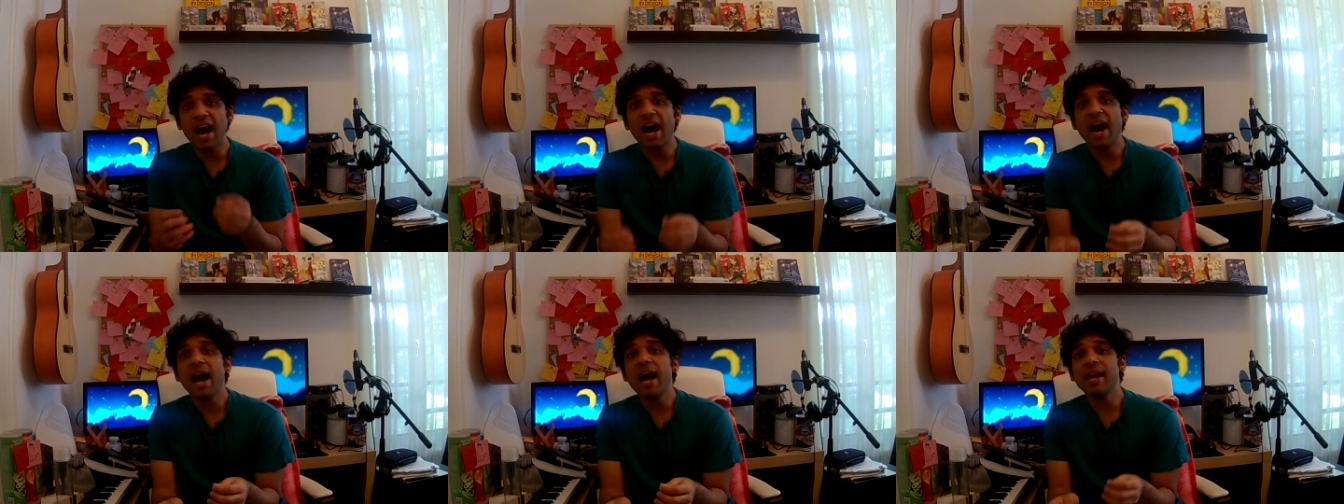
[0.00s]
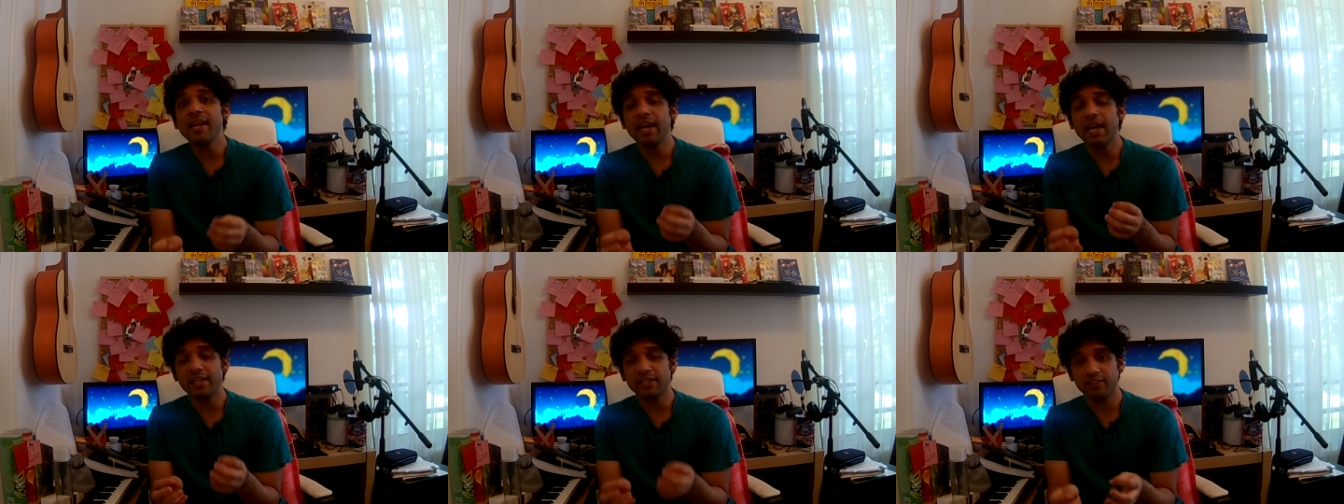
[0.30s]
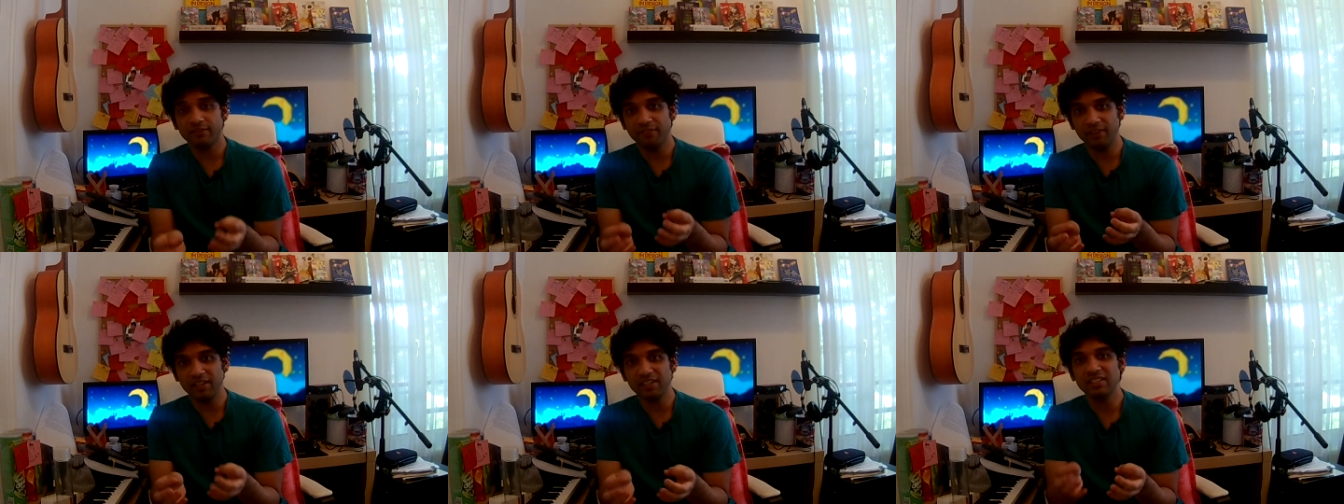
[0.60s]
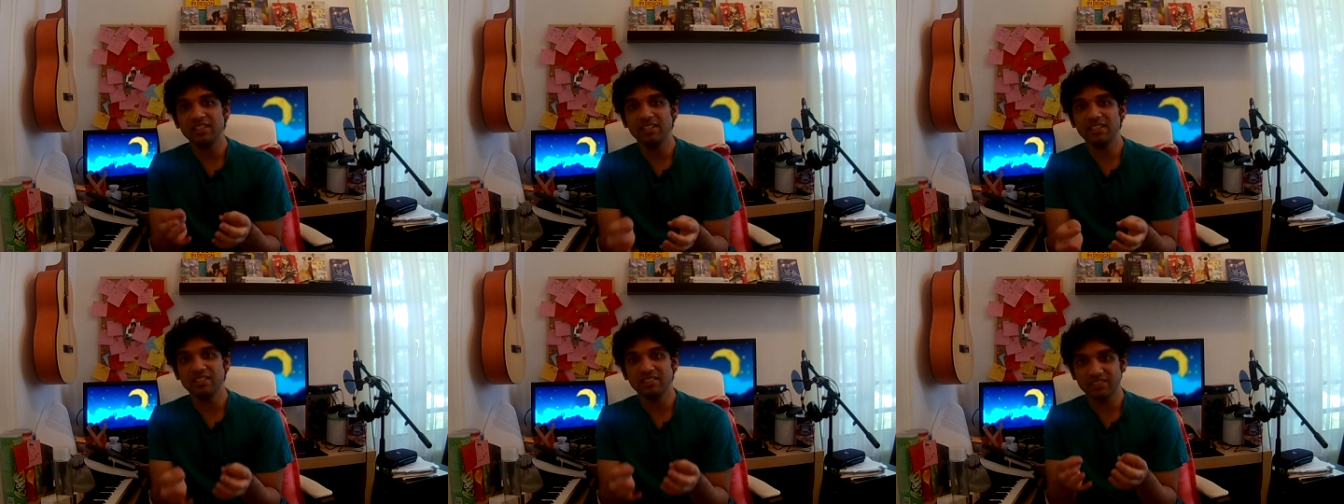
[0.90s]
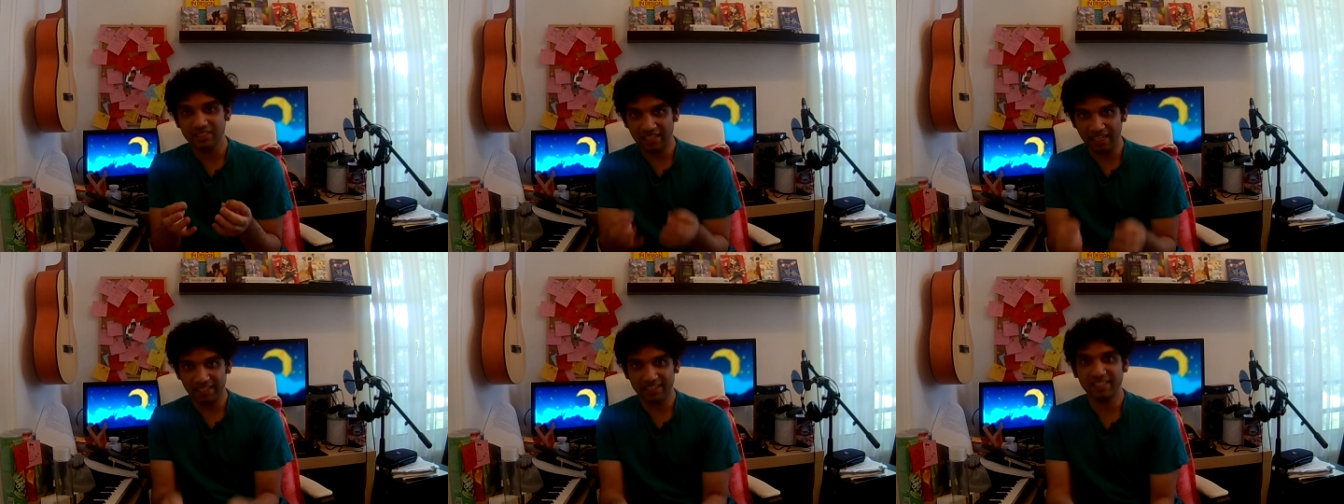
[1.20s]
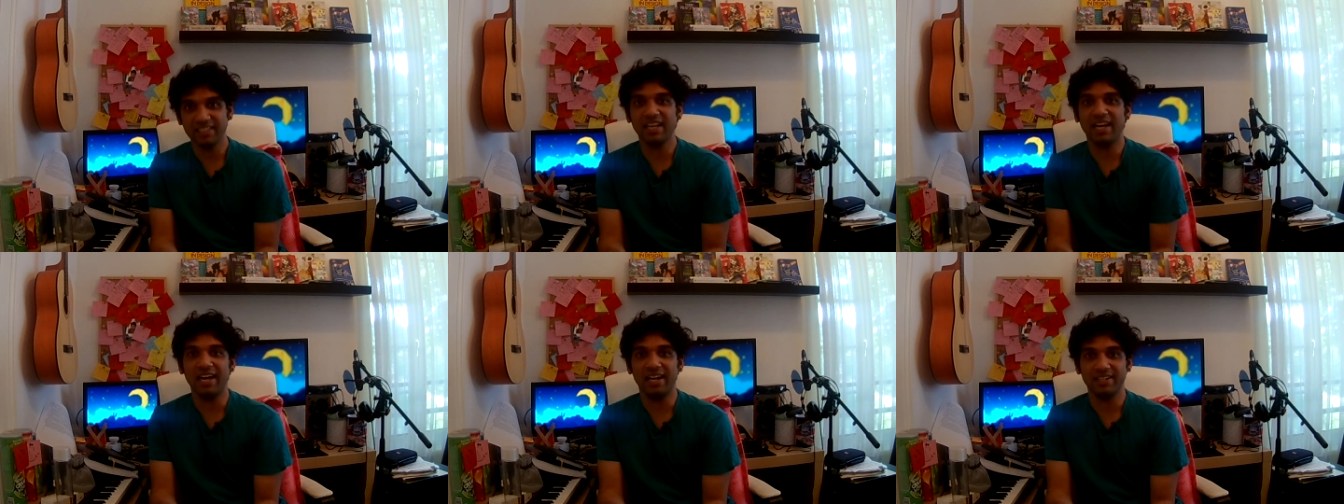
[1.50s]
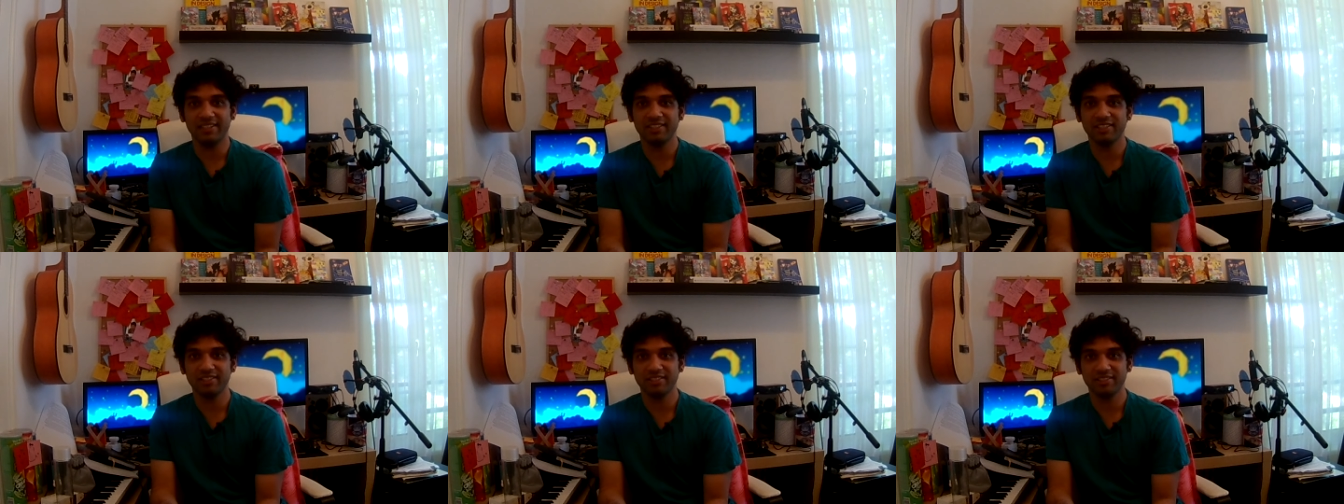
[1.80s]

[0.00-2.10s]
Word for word: I at the very least get that.